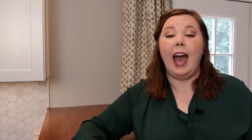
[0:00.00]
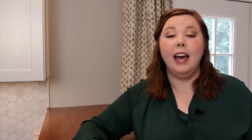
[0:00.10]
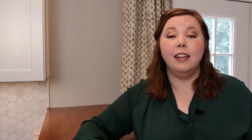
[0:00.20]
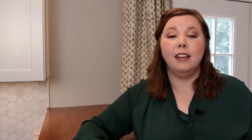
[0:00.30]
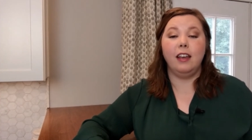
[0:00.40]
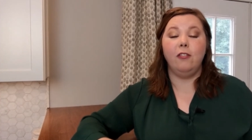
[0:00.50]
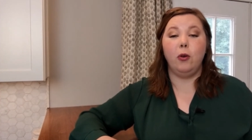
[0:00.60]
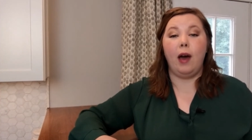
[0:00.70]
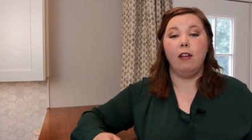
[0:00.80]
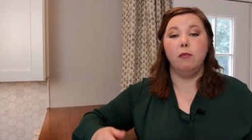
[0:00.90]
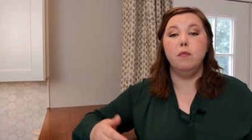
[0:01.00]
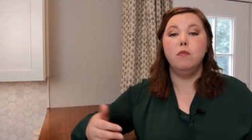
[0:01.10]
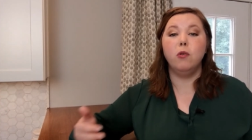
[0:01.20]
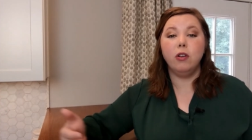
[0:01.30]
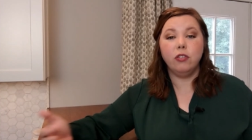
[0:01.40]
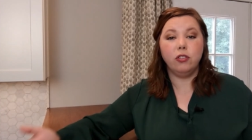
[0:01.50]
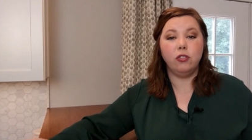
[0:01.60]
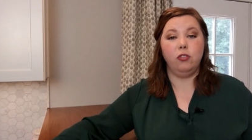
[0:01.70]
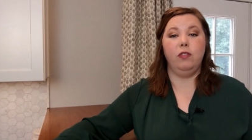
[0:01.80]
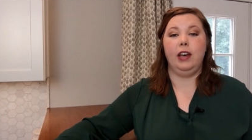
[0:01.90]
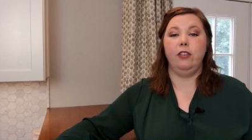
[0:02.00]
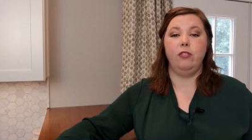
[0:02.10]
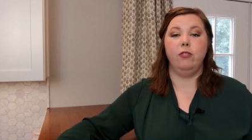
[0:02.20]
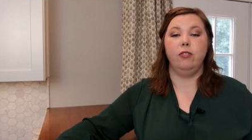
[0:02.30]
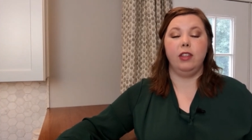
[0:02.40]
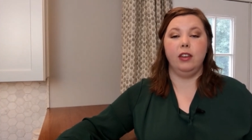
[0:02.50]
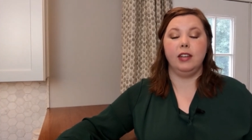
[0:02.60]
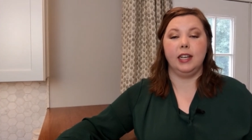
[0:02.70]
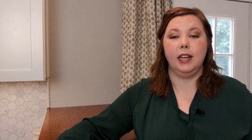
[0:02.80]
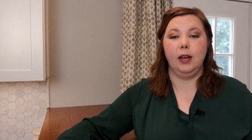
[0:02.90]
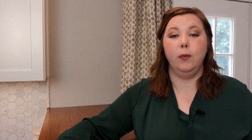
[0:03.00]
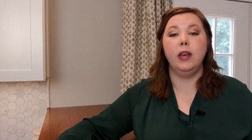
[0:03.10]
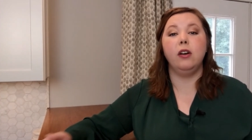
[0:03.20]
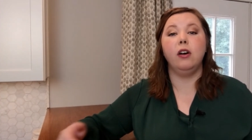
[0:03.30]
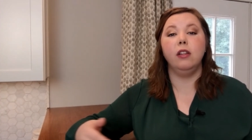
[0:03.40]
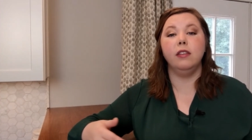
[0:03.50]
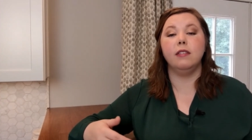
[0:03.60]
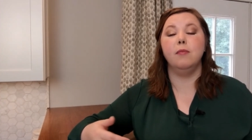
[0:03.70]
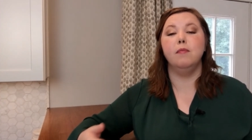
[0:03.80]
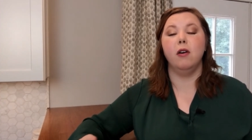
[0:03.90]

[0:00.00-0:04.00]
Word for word: And if you have more than two values that tie, we call this a